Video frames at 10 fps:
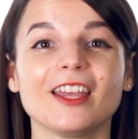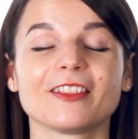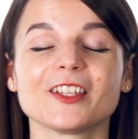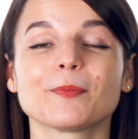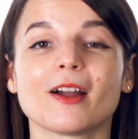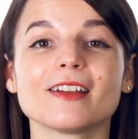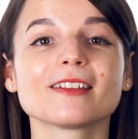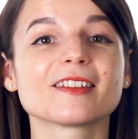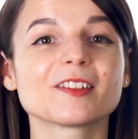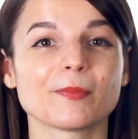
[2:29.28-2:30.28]
This part
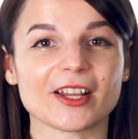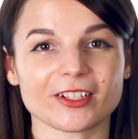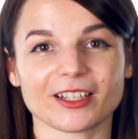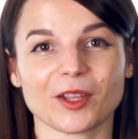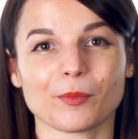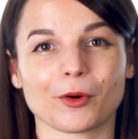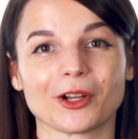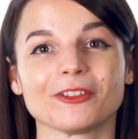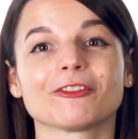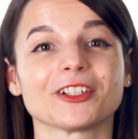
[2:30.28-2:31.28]
is especially
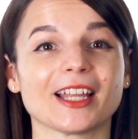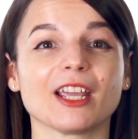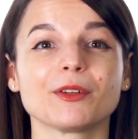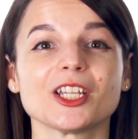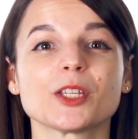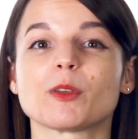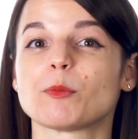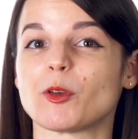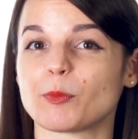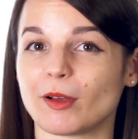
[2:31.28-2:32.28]
important for languages with
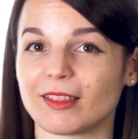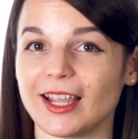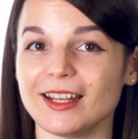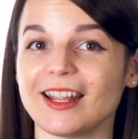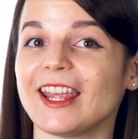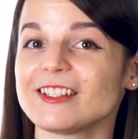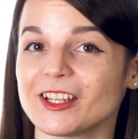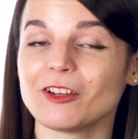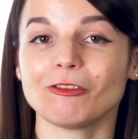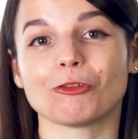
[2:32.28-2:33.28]
both polite and
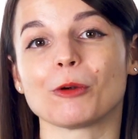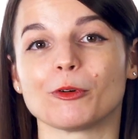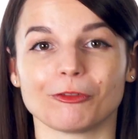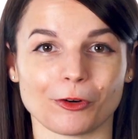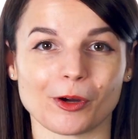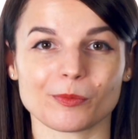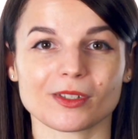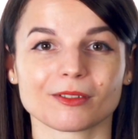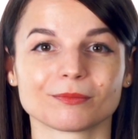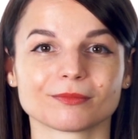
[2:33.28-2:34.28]
informal forms.